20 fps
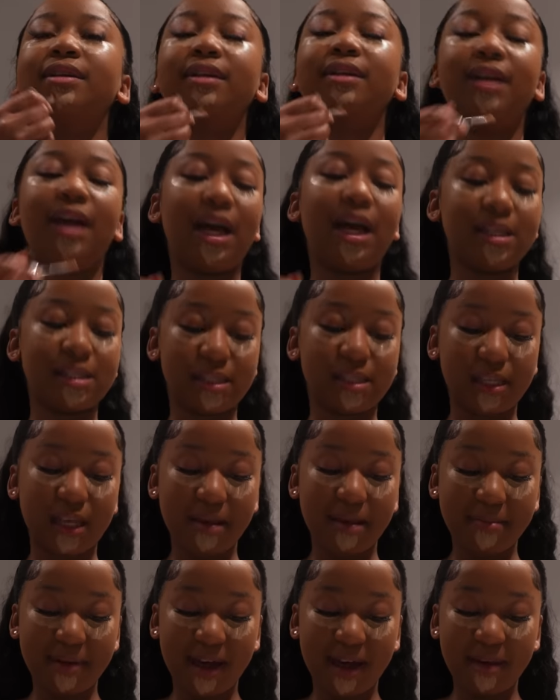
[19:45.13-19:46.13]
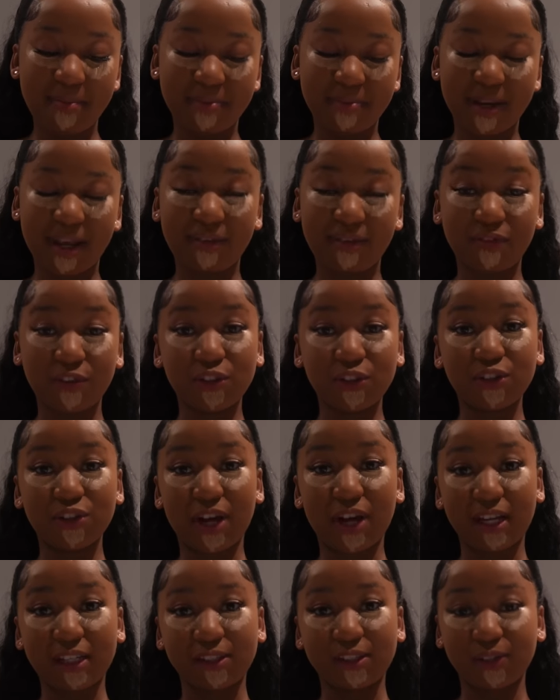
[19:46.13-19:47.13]
Guys, TMI, but have you
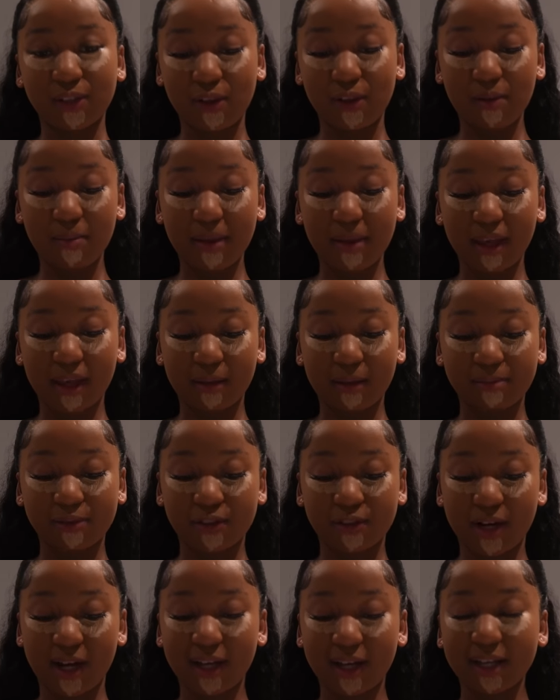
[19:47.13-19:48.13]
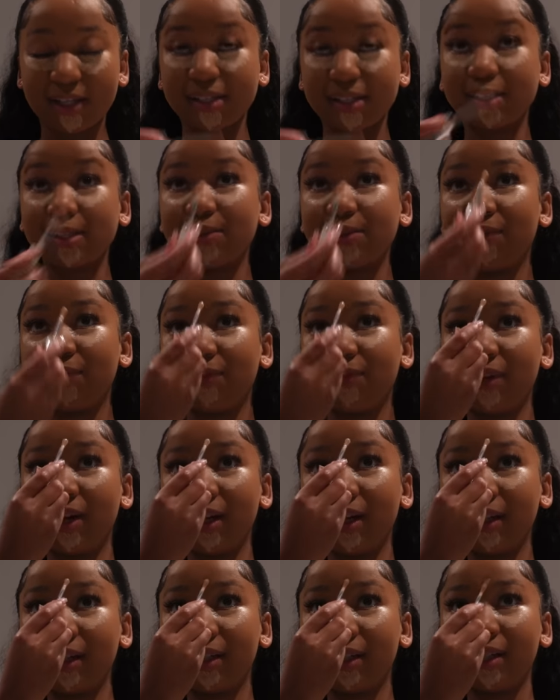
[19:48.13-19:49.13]
tried doing your makeup drunk as
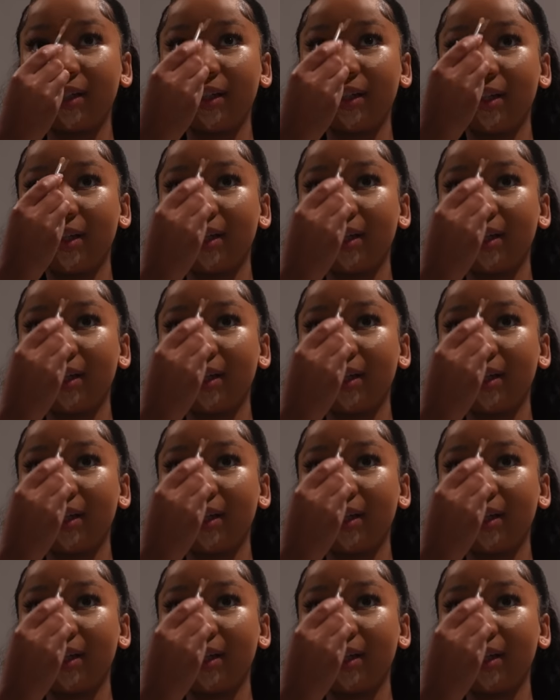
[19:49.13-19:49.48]
fuck?